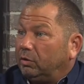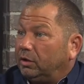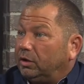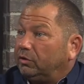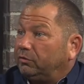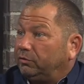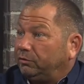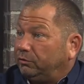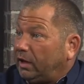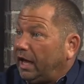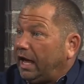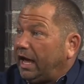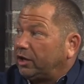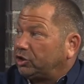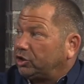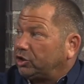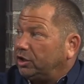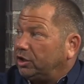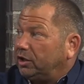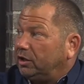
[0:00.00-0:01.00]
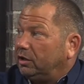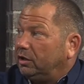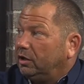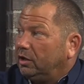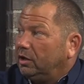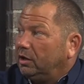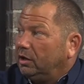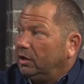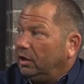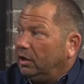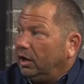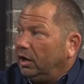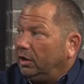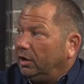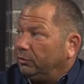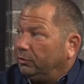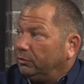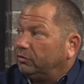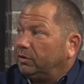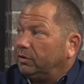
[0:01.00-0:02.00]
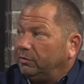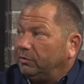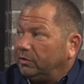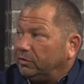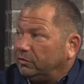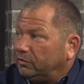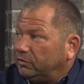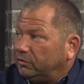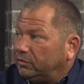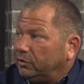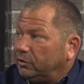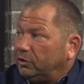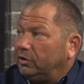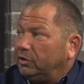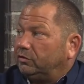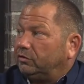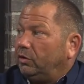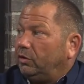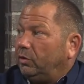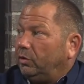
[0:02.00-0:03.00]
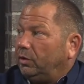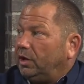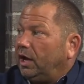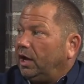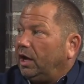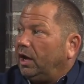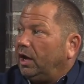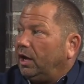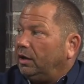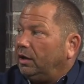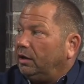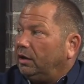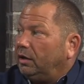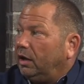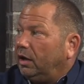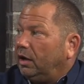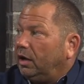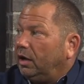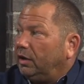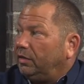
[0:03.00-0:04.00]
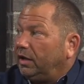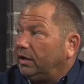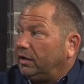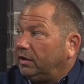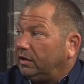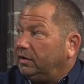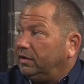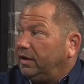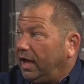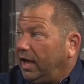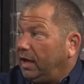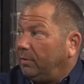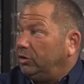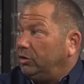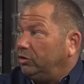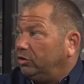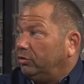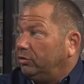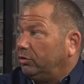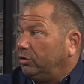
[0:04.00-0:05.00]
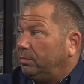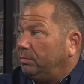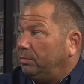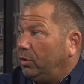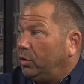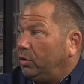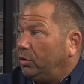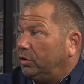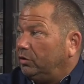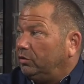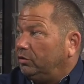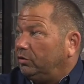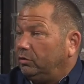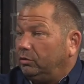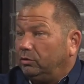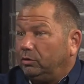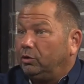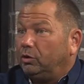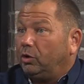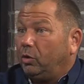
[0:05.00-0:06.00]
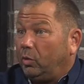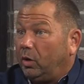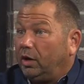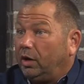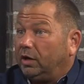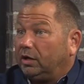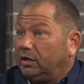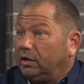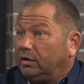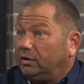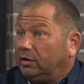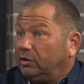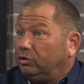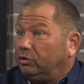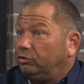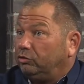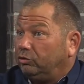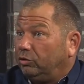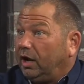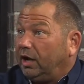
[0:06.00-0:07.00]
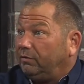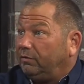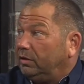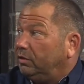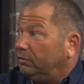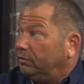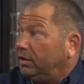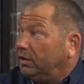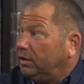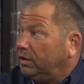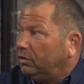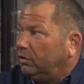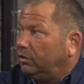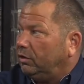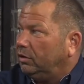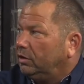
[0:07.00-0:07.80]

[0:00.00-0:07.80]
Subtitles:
when it's flashing, there's something serious going on that can damage other components. You don't want to continue driving the vehicle.